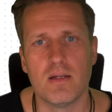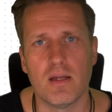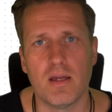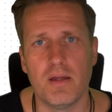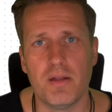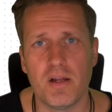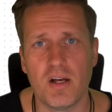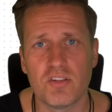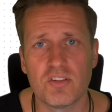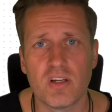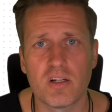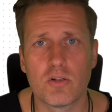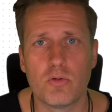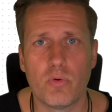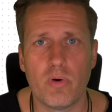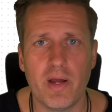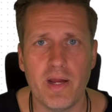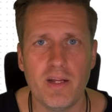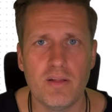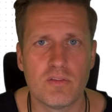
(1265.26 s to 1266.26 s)
Another
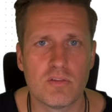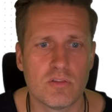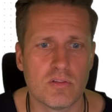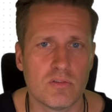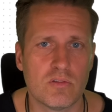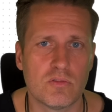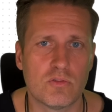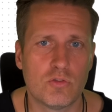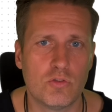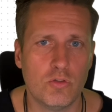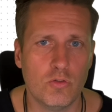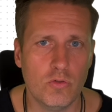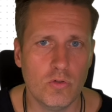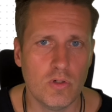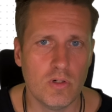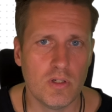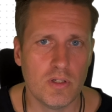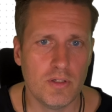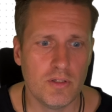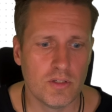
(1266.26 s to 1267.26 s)
great
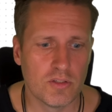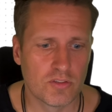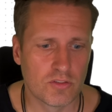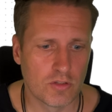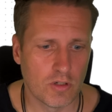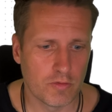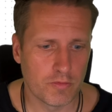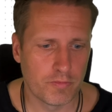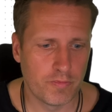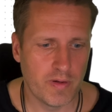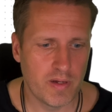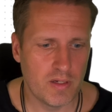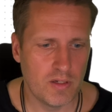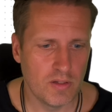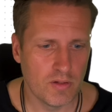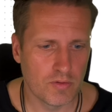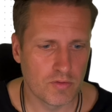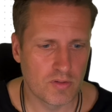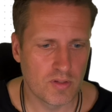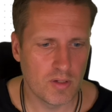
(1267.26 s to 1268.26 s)
tool in this software
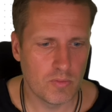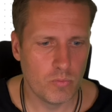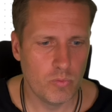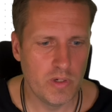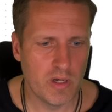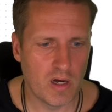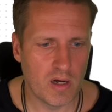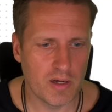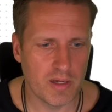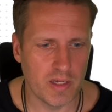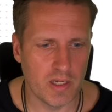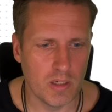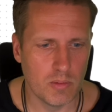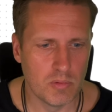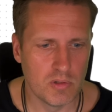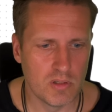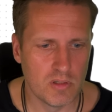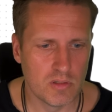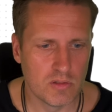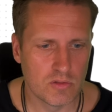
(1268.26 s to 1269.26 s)
is that we are
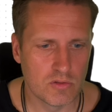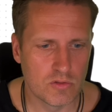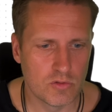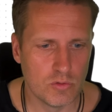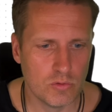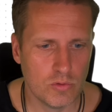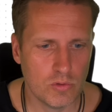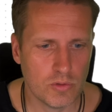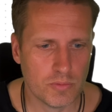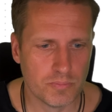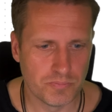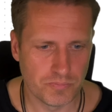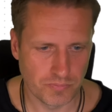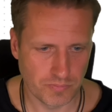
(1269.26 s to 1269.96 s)
able to